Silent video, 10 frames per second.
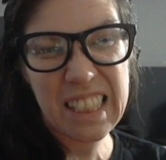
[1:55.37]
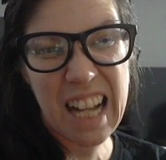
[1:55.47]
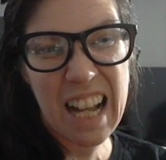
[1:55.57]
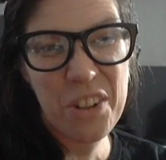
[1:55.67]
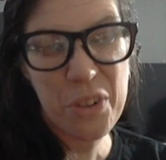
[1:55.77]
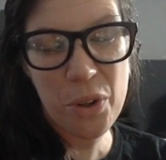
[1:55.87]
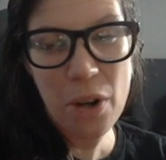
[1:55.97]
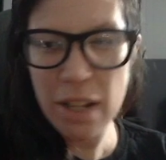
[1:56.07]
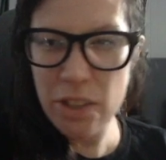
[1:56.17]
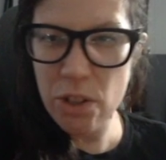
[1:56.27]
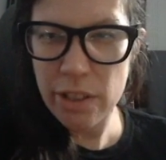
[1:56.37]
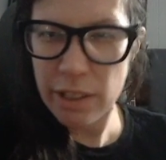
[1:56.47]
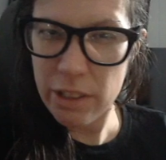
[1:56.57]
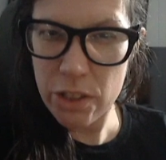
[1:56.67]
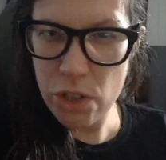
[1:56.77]
I don't know, either an
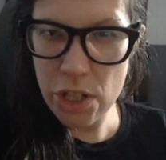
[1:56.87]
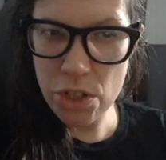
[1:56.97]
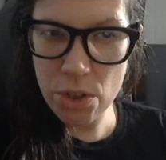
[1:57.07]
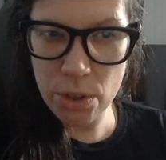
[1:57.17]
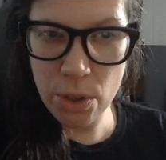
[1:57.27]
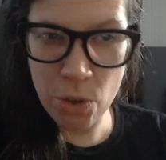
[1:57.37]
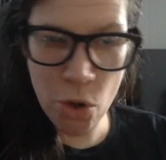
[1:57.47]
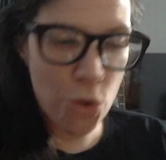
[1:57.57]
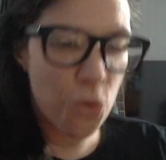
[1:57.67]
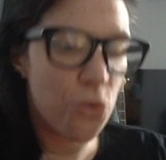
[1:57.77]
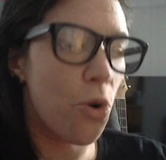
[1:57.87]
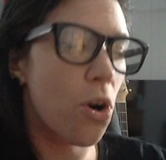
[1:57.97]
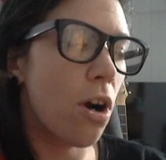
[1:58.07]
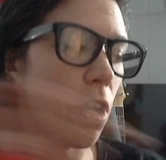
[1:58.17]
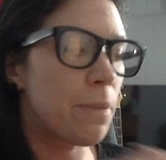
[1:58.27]
illustration or logo for
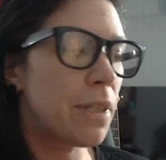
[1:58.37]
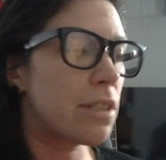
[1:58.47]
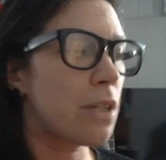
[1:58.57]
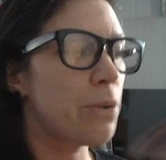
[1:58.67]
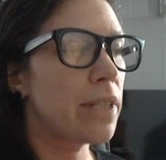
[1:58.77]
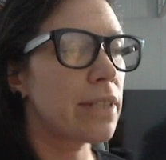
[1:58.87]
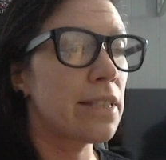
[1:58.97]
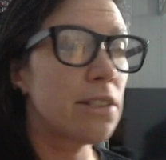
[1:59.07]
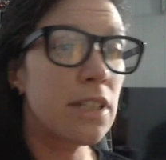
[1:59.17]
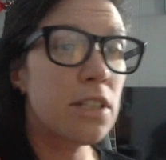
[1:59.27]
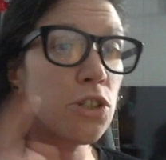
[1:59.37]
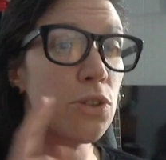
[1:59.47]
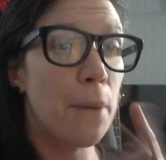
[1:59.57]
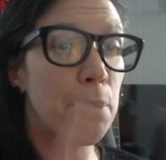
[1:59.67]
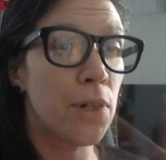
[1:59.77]
Artemis, because I realized I still need to do
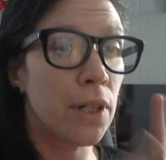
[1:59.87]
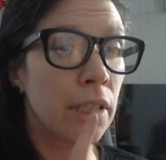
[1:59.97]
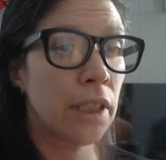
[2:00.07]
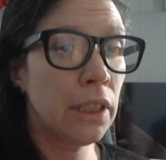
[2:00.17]
that book.